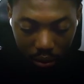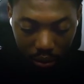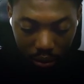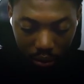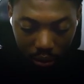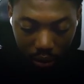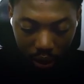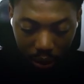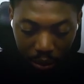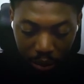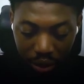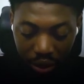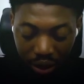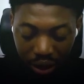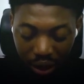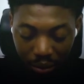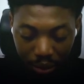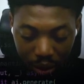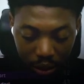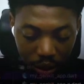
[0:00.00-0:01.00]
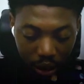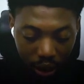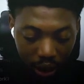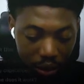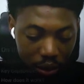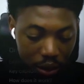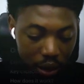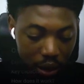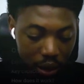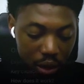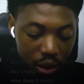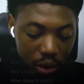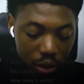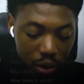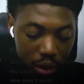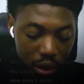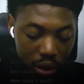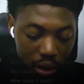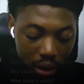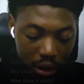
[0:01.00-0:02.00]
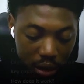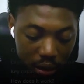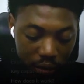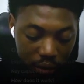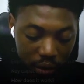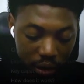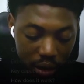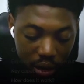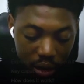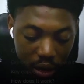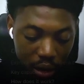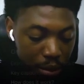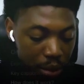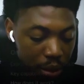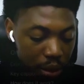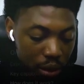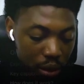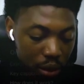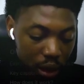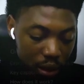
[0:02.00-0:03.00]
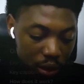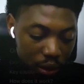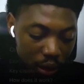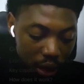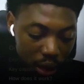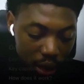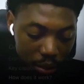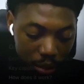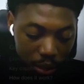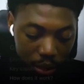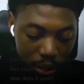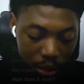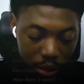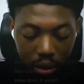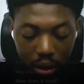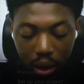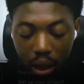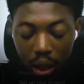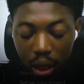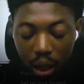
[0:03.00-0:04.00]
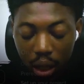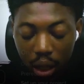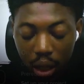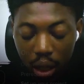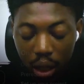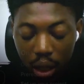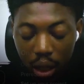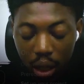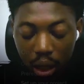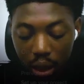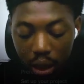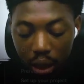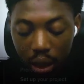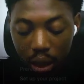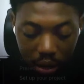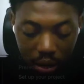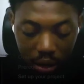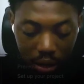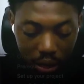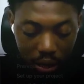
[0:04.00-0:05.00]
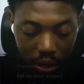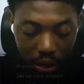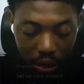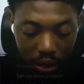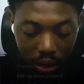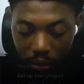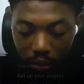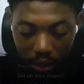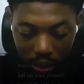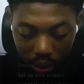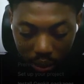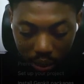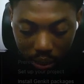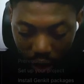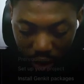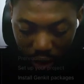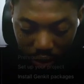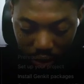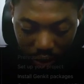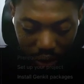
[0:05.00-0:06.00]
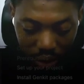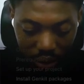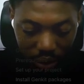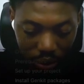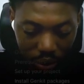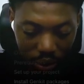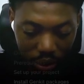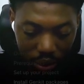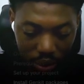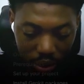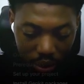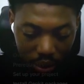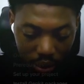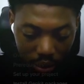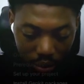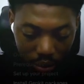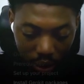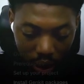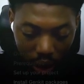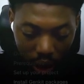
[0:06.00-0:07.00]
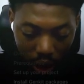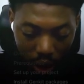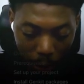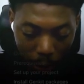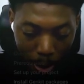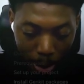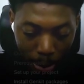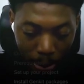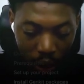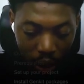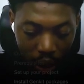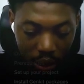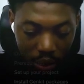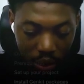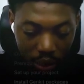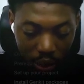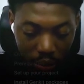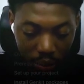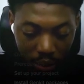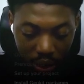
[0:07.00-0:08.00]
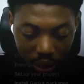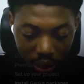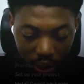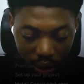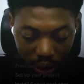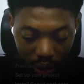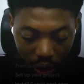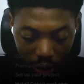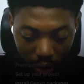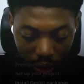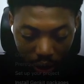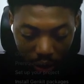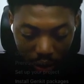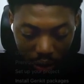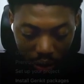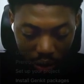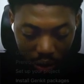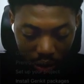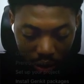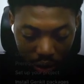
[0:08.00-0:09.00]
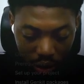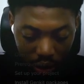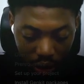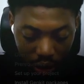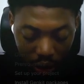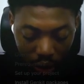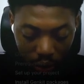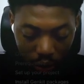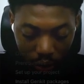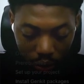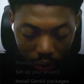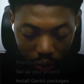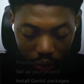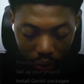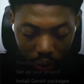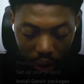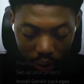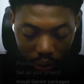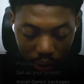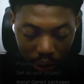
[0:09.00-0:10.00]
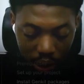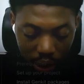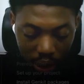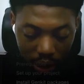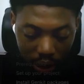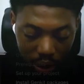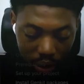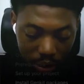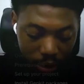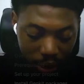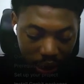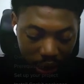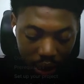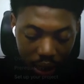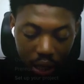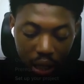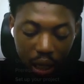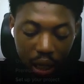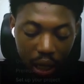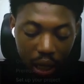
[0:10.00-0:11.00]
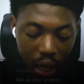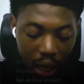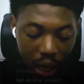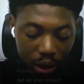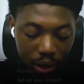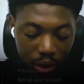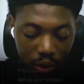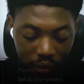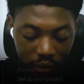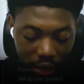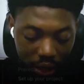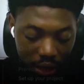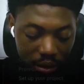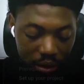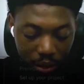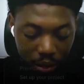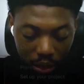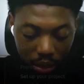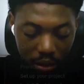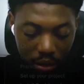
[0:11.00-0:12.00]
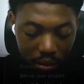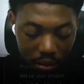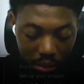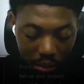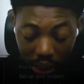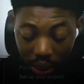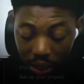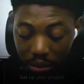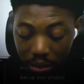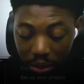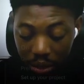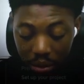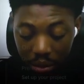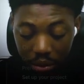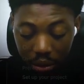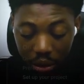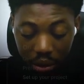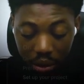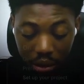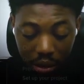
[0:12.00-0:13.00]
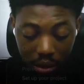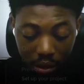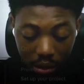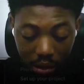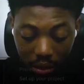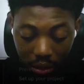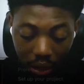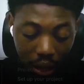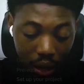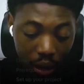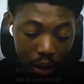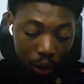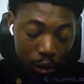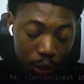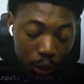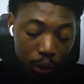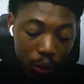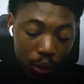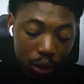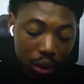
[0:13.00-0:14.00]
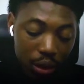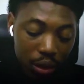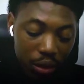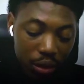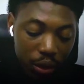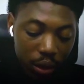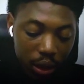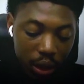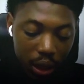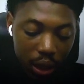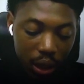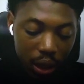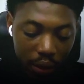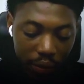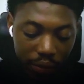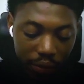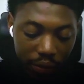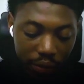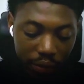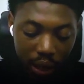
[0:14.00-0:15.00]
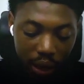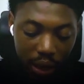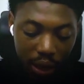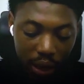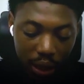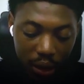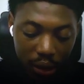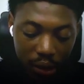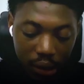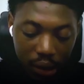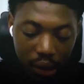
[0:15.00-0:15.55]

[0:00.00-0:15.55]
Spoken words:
They put temperature. I actually don't know the reason for the temperature actually, but it's in the documentation. I tried to do some research about it. I couldn't actually get my hands over it, but that's pretty much, although it does not really have any,